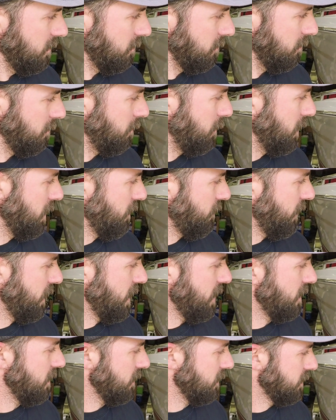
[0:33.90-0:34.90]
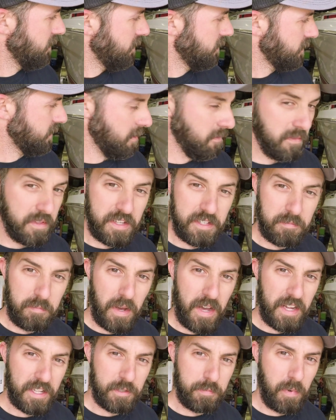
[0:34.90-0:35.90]
buff out some of these
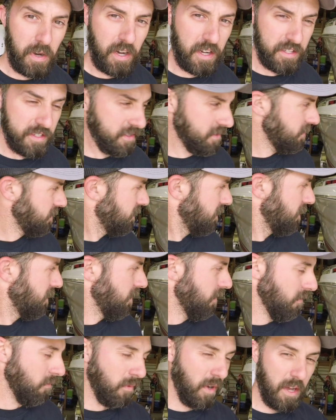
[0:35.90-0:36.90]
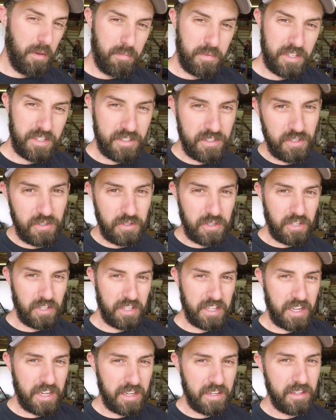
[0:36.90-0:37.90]
bad spots, wipe this dude
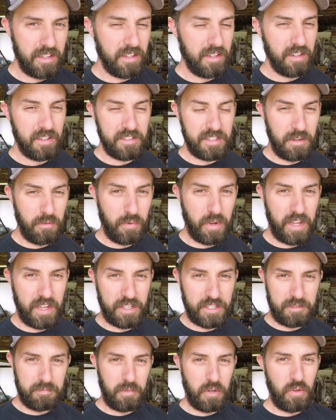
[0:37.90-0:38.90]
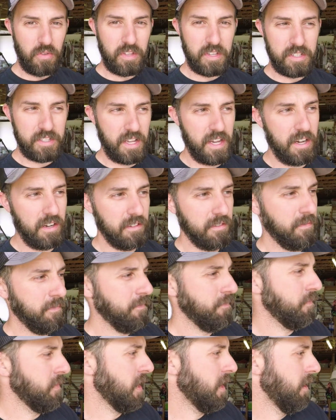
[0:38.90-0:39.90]
clean, see if we can't smooth this out.
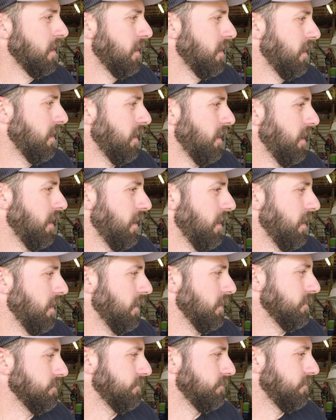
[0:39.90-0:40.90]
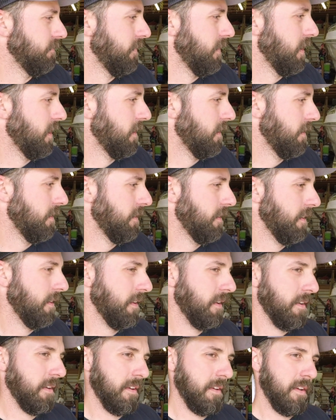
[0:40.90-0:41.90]
I
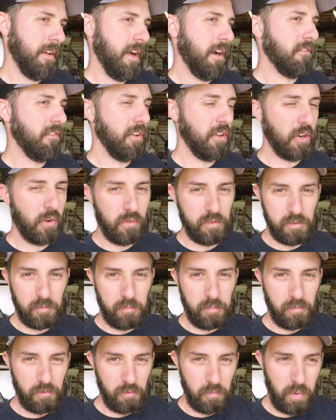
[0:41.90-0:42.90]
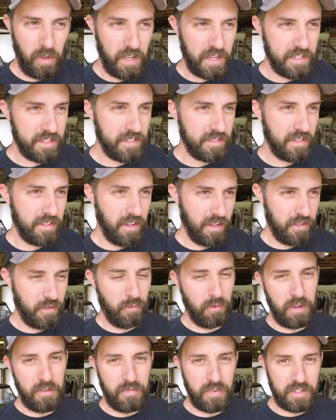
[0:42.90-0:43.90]
really don't want to replace a
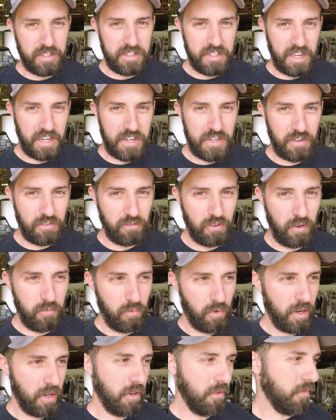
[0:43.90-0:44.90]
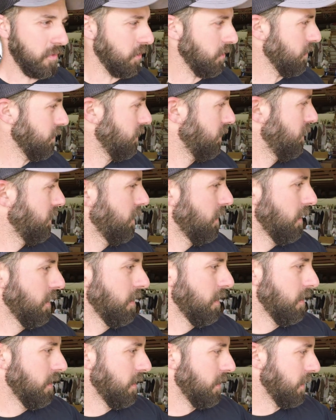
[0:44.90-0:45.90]
20-foot section of rubber rail for,
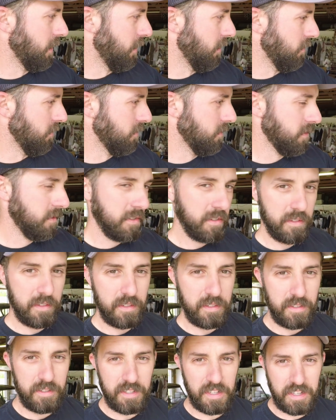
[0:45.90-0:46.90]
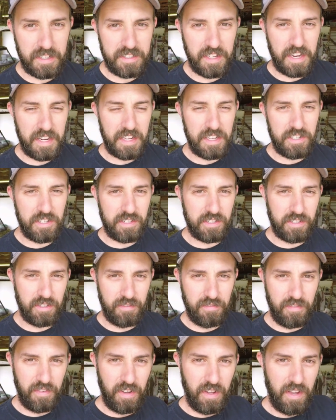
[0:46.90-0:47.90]
6-8 inches
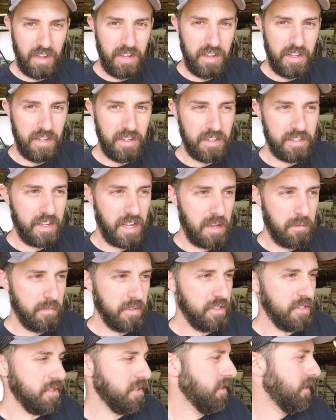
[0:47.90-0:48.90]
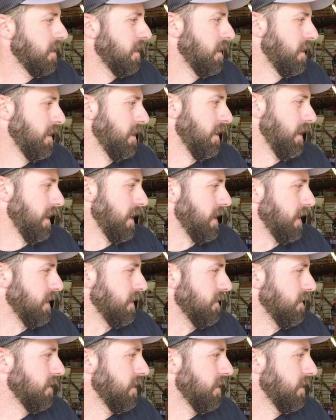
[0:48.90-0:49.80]
of damage, and